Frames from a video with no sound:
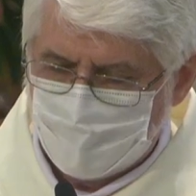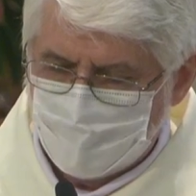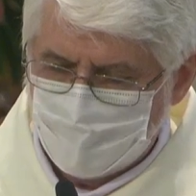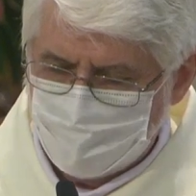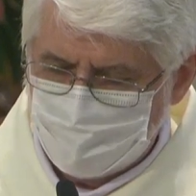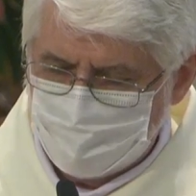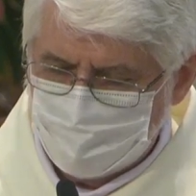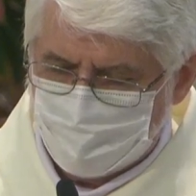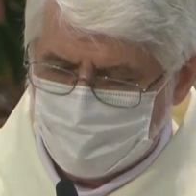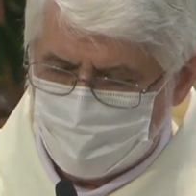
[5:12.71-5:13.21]

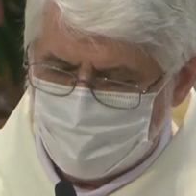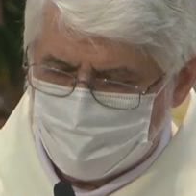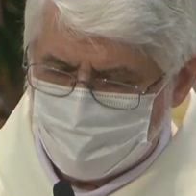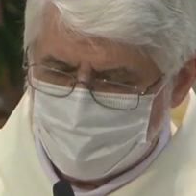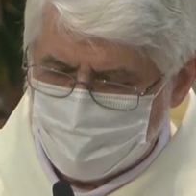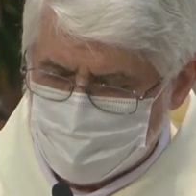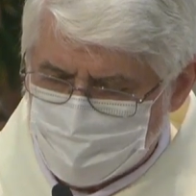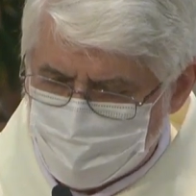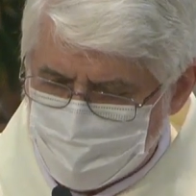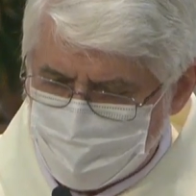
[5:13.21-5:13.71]

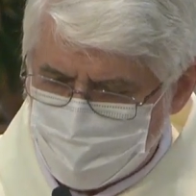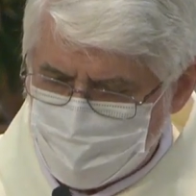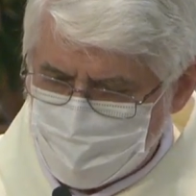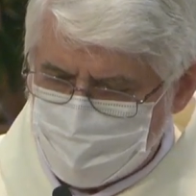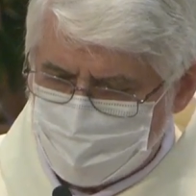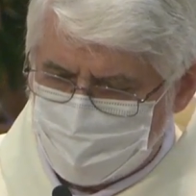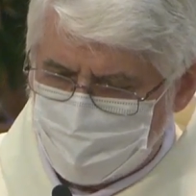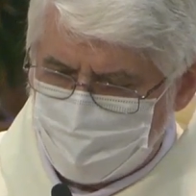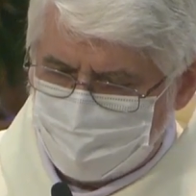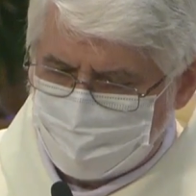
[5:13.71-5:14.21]
nor
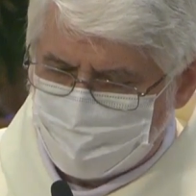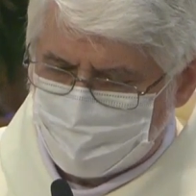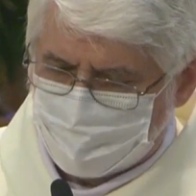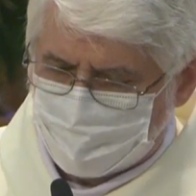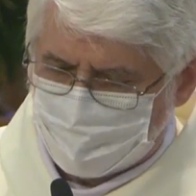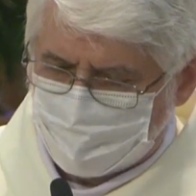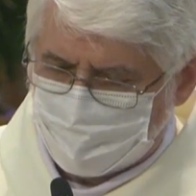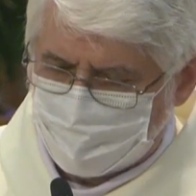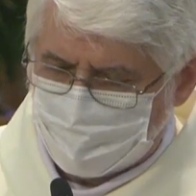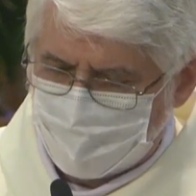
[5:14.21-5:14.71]
rich
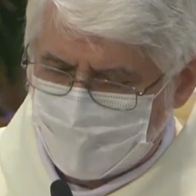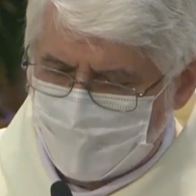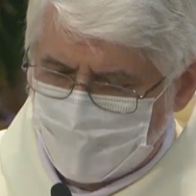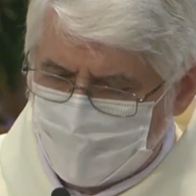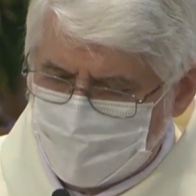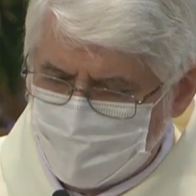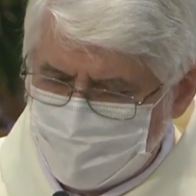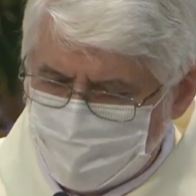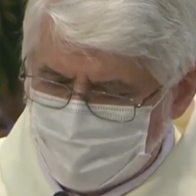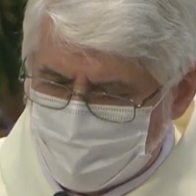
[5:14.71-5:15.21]
people,
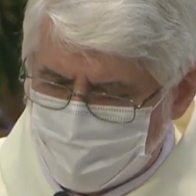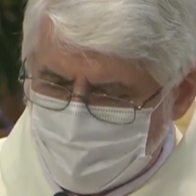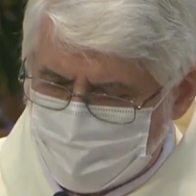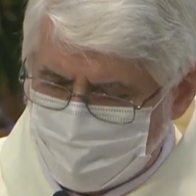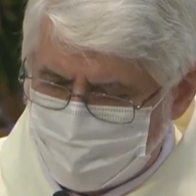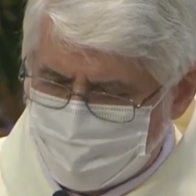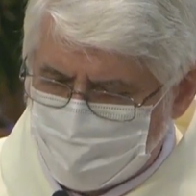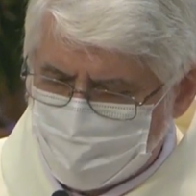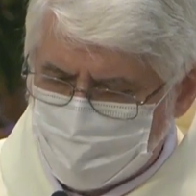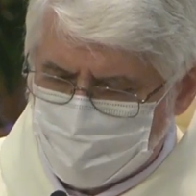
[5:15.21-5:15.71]
nor
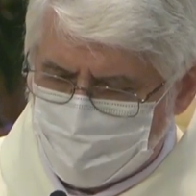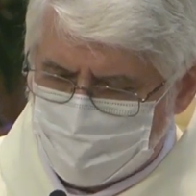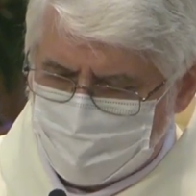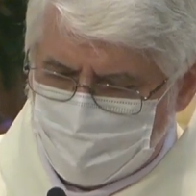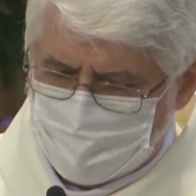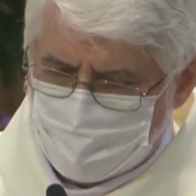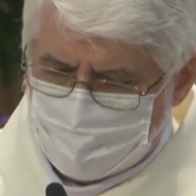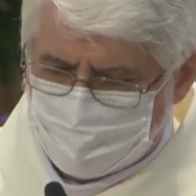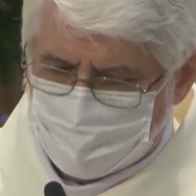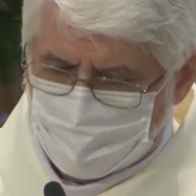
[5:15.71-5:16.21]
poor
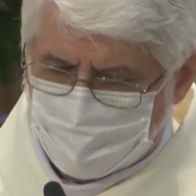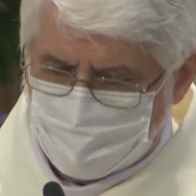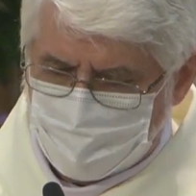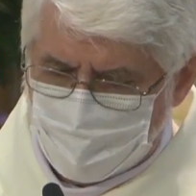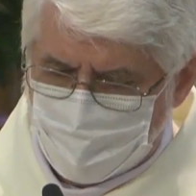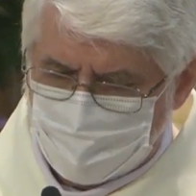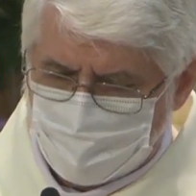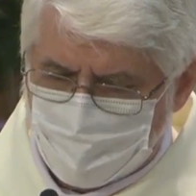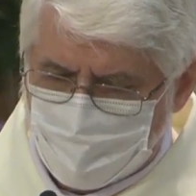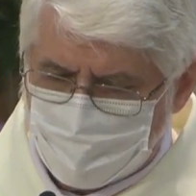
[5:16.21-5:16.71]
people
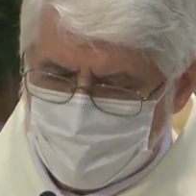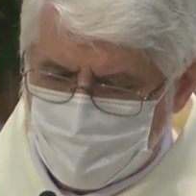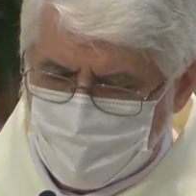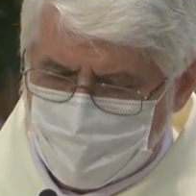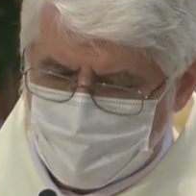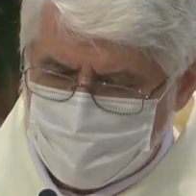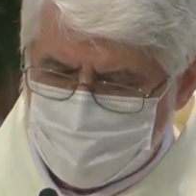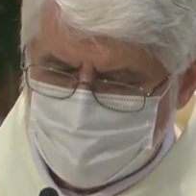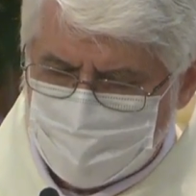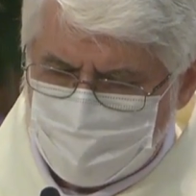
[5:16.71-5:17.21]
among
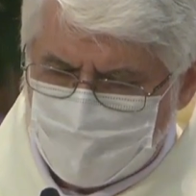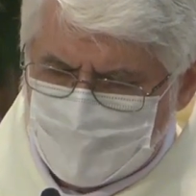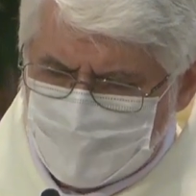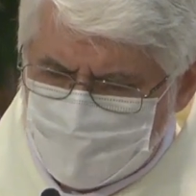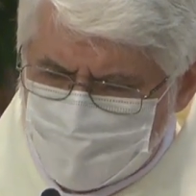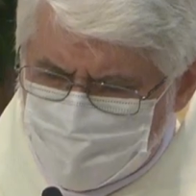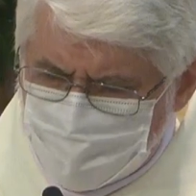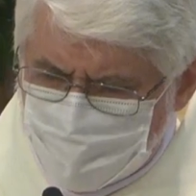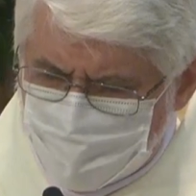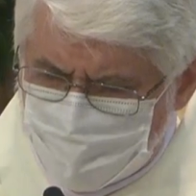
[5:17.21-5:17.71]
us,
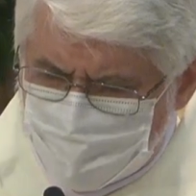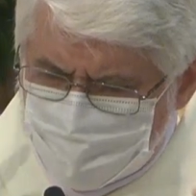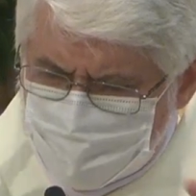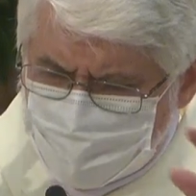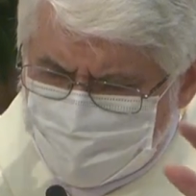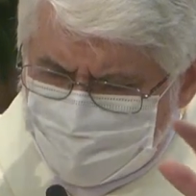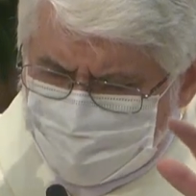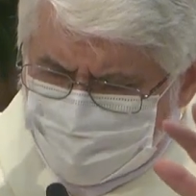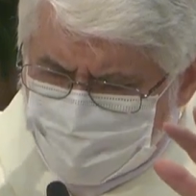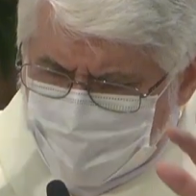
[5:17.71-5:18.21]

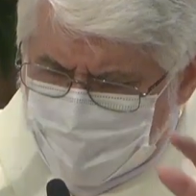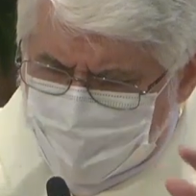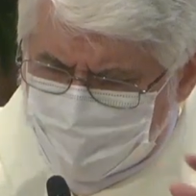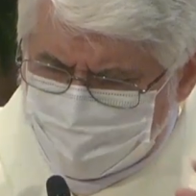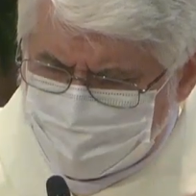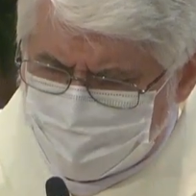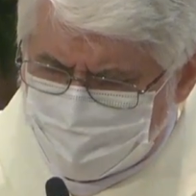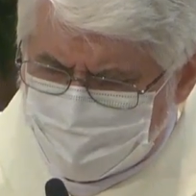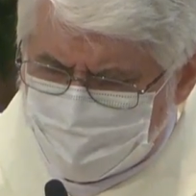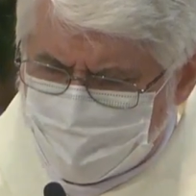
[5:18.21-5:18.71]
just
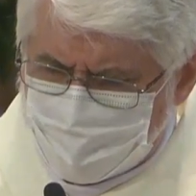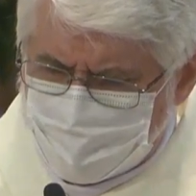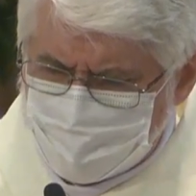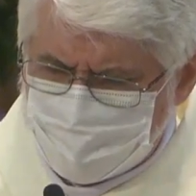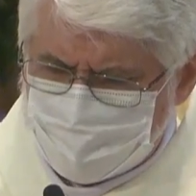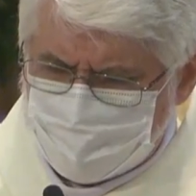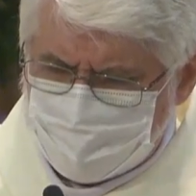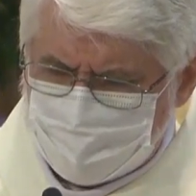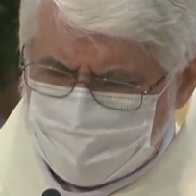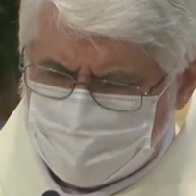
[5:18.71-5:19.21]
brother and
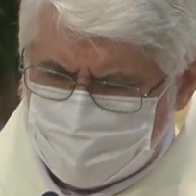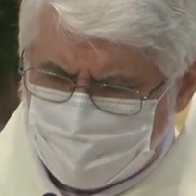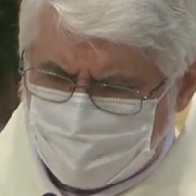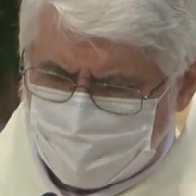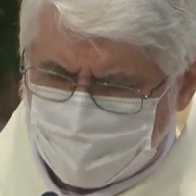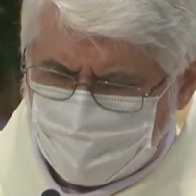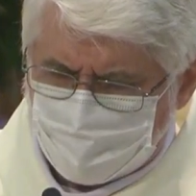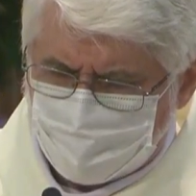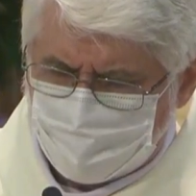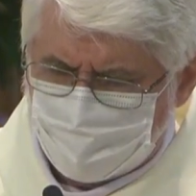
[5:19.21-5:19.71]

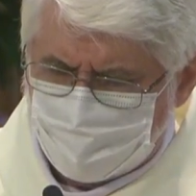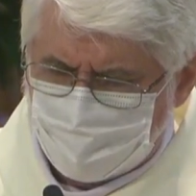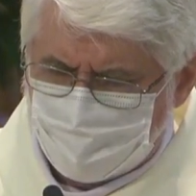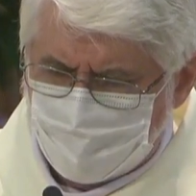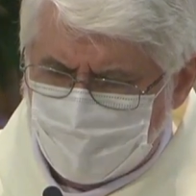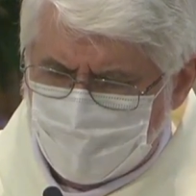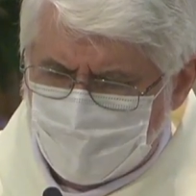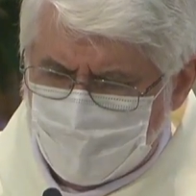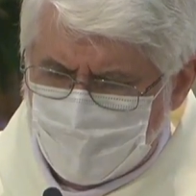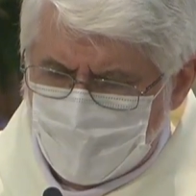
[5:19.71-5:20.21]
sister,
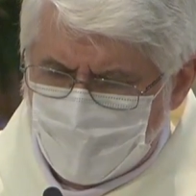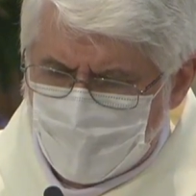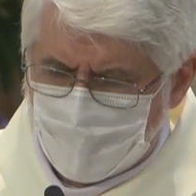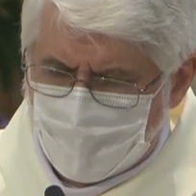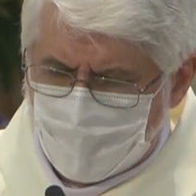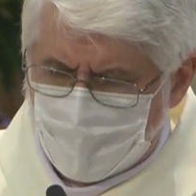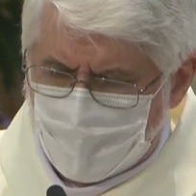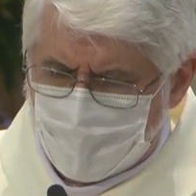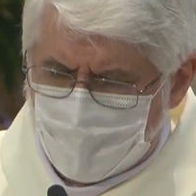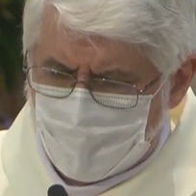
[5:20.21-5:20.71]

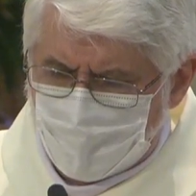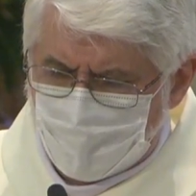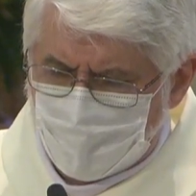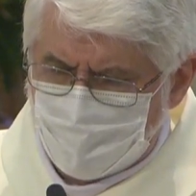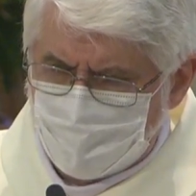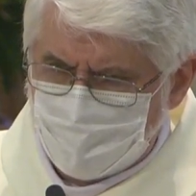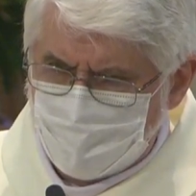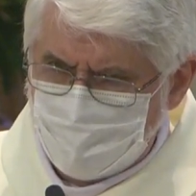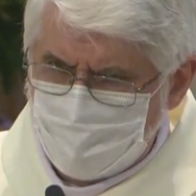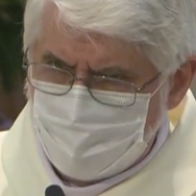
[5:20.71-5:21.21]

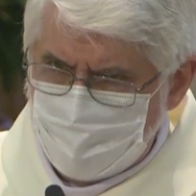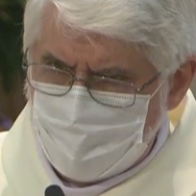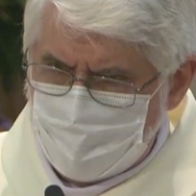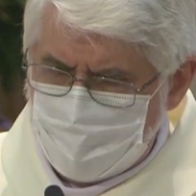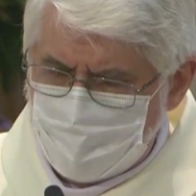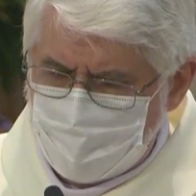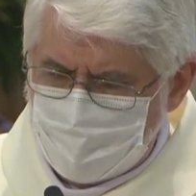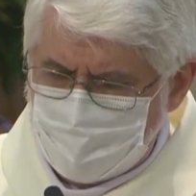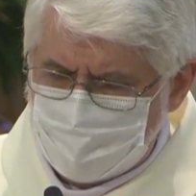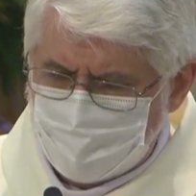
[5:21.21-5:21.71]
all
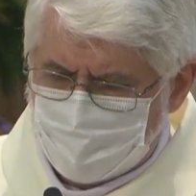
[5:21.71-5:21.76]
made